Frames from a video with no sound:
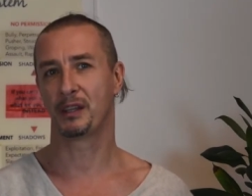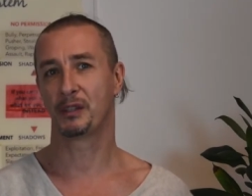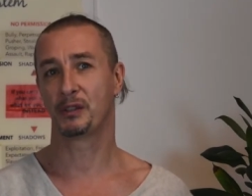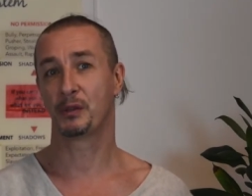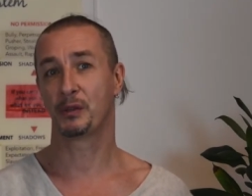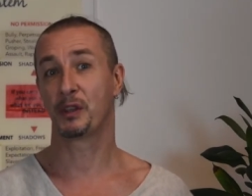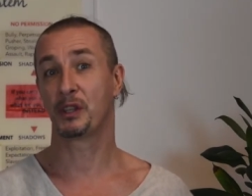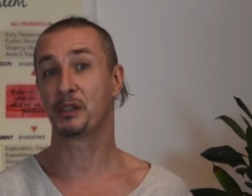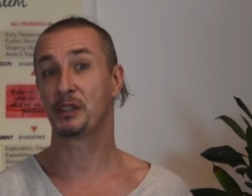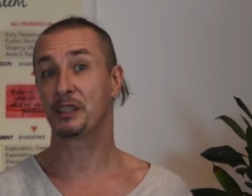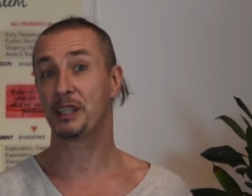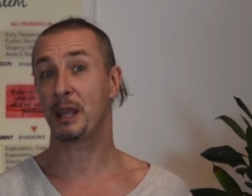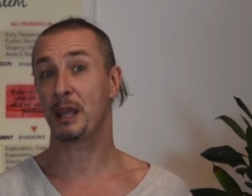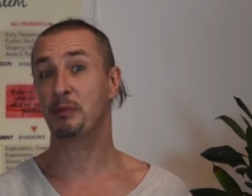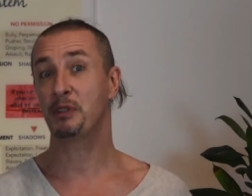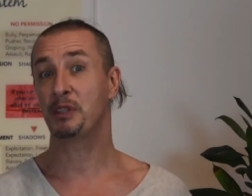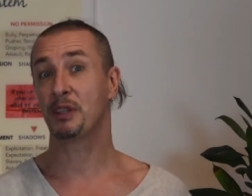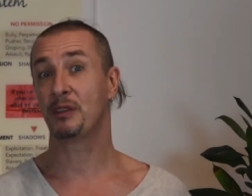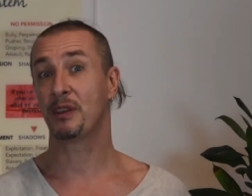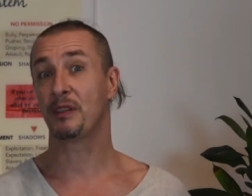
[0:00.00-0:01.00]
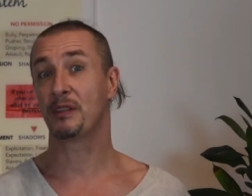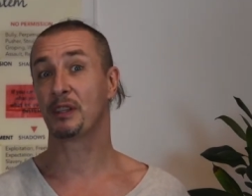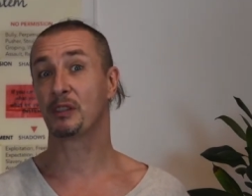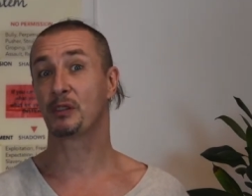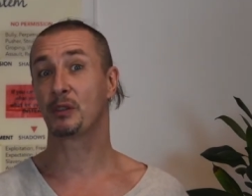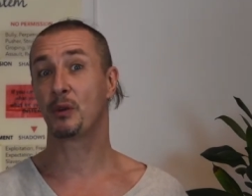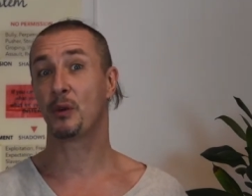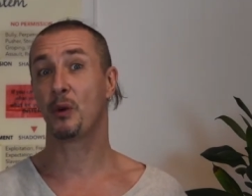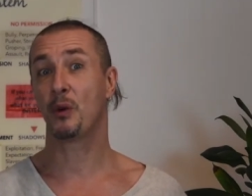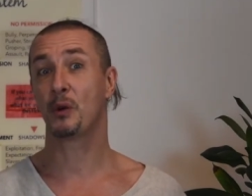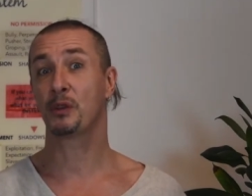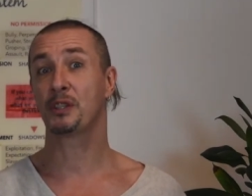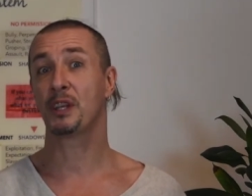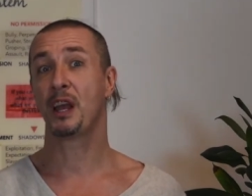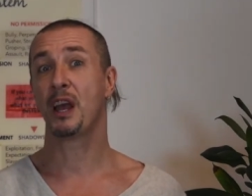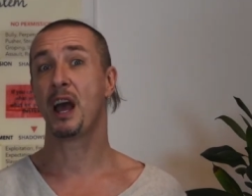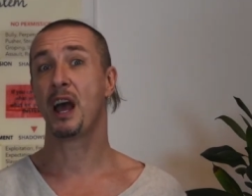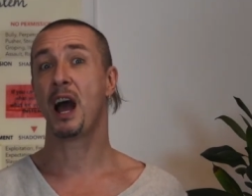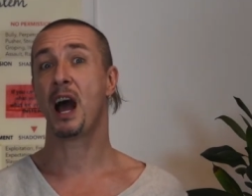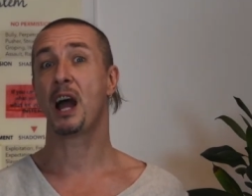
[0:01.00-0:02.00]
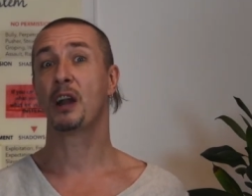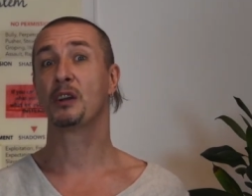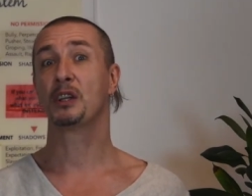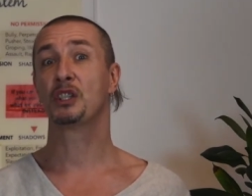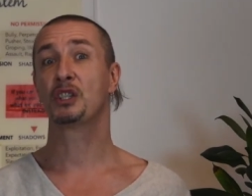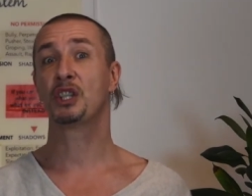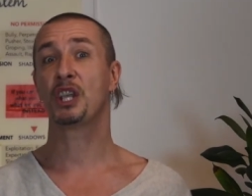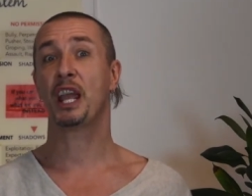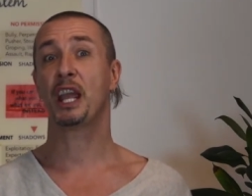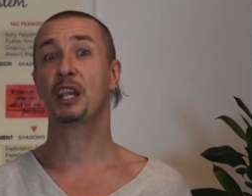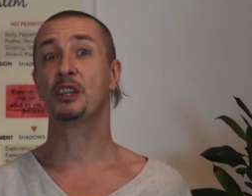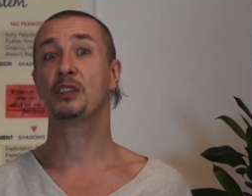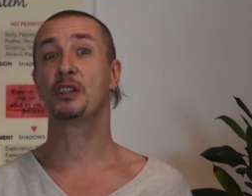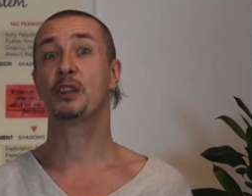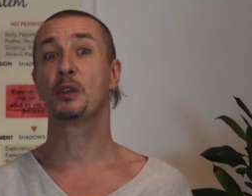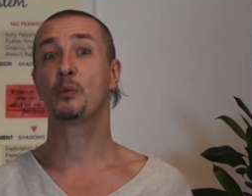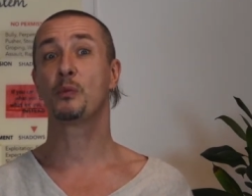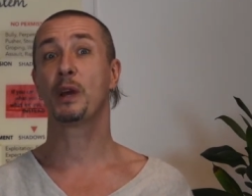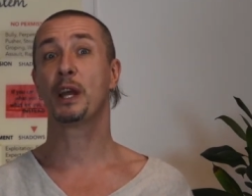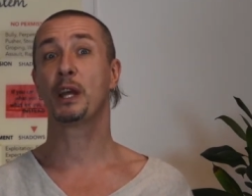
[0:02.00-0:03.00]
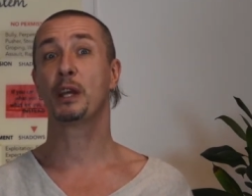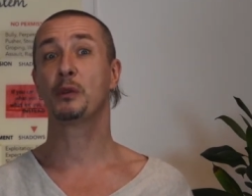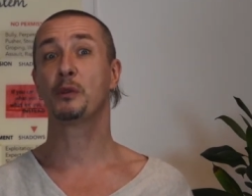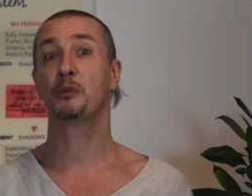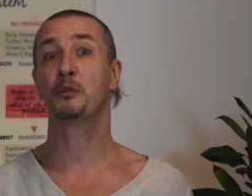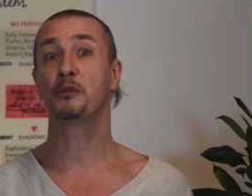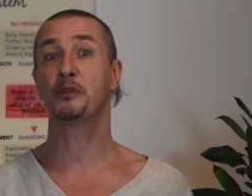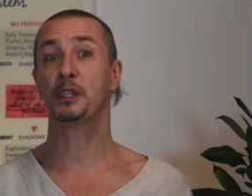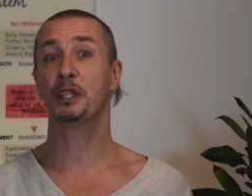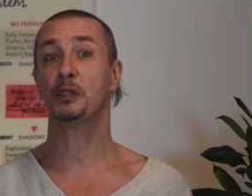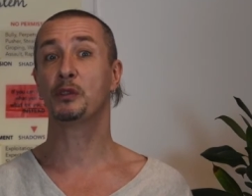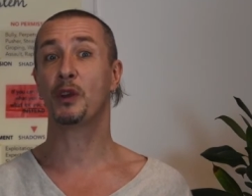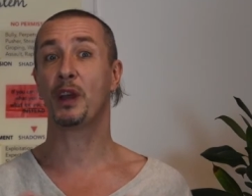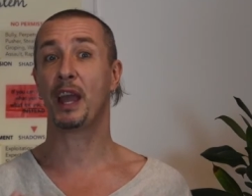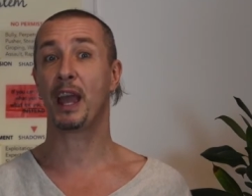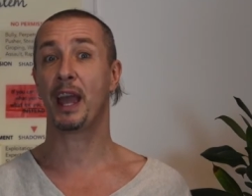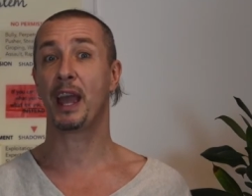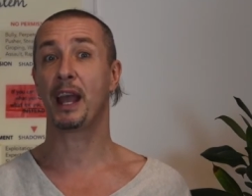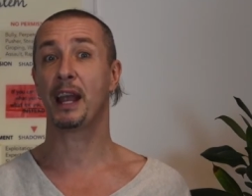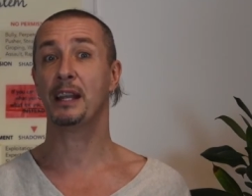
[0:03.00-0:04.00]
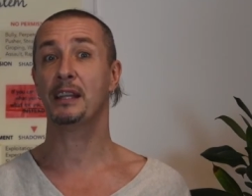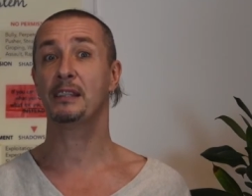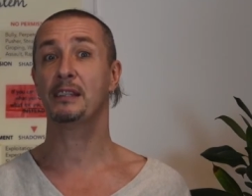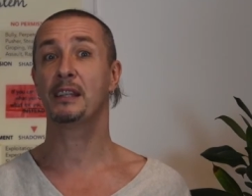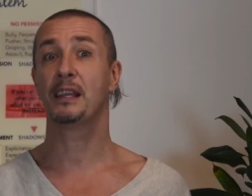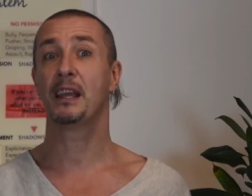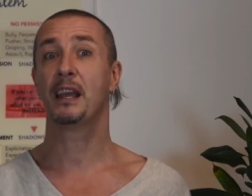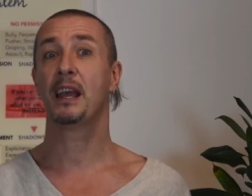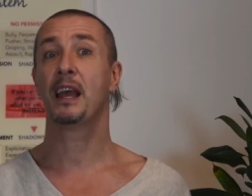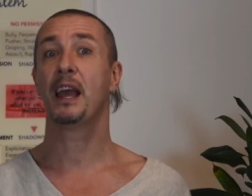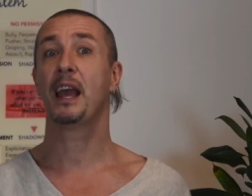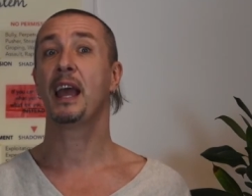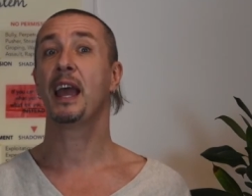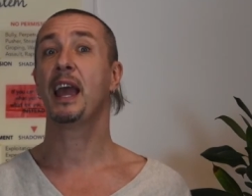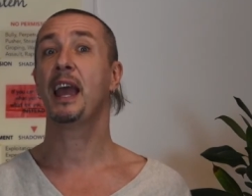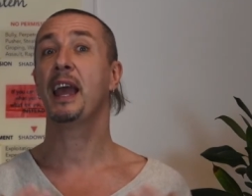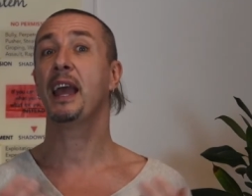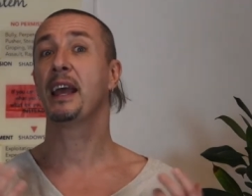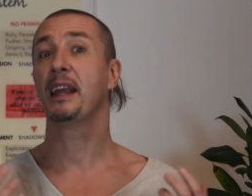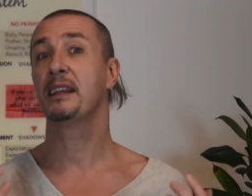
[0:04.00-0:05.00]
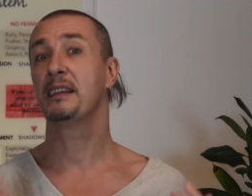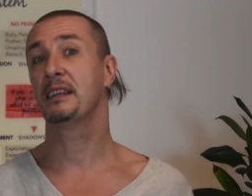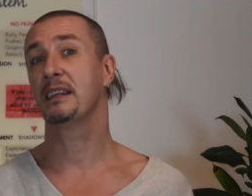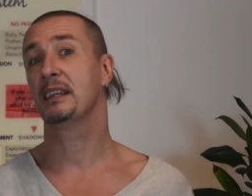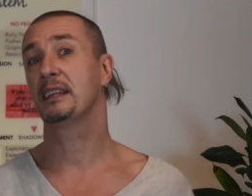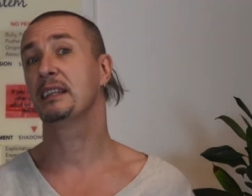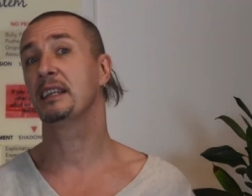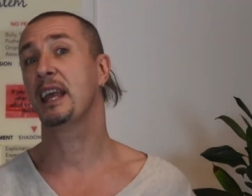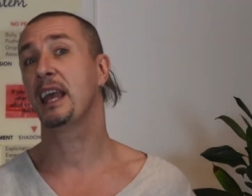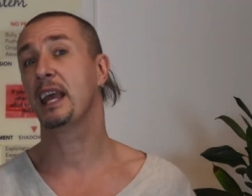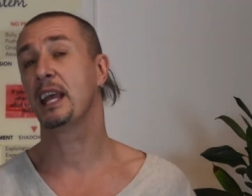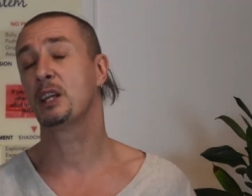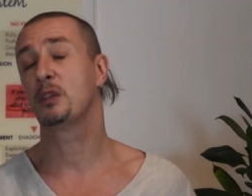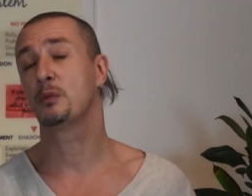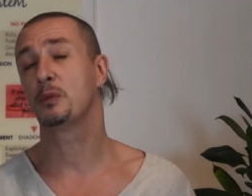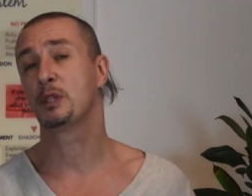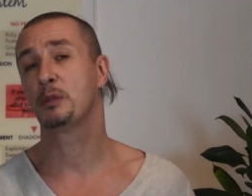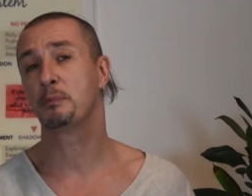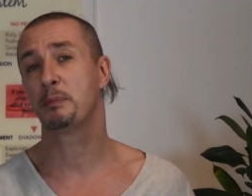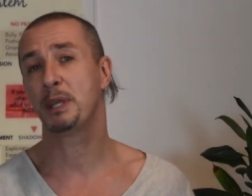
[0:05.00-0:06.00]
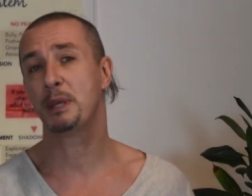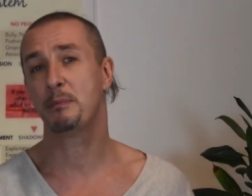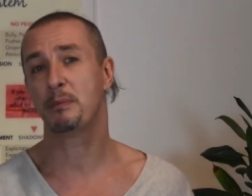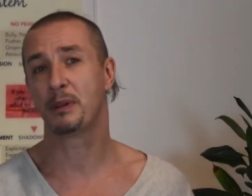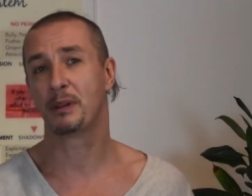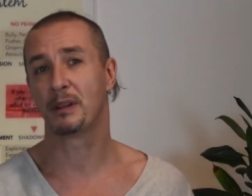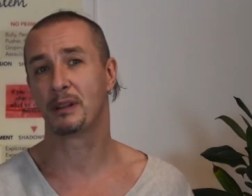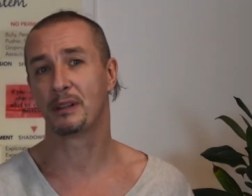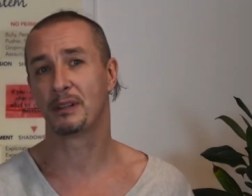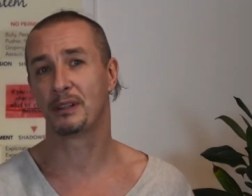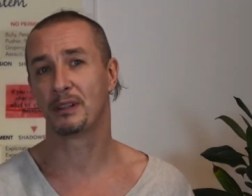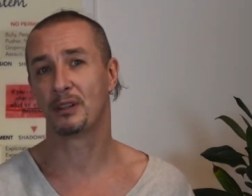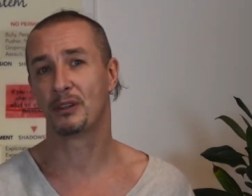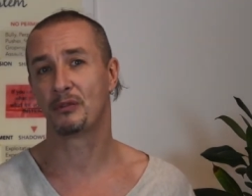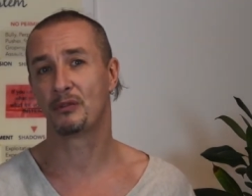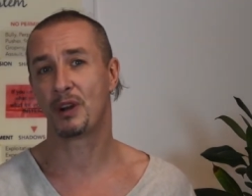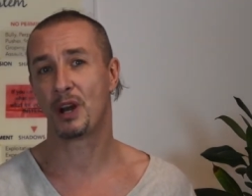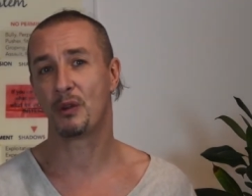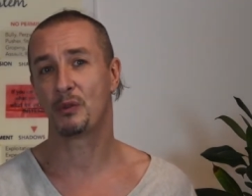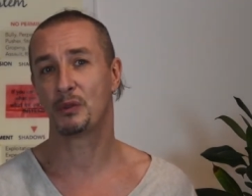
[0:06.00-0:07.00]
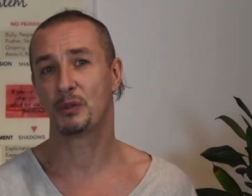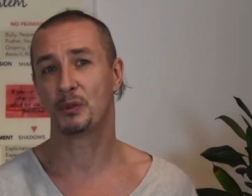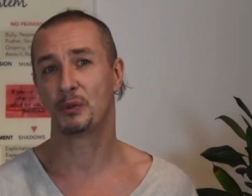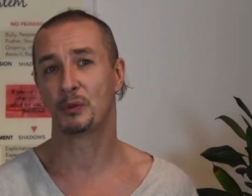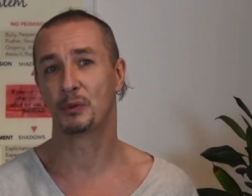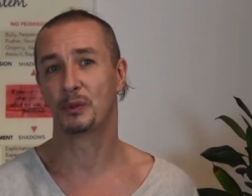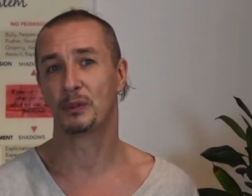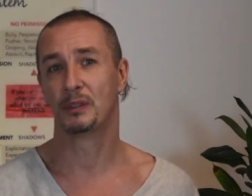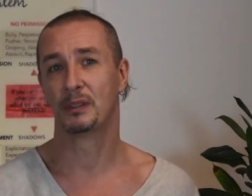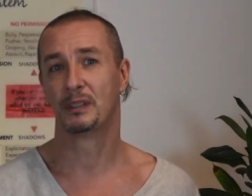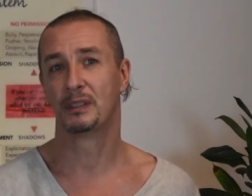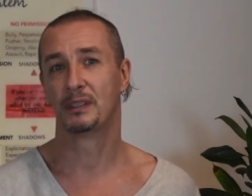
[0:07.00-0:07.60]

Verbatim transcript: So the steps here in this course are a change in the way you feel your hands and engage with people around you.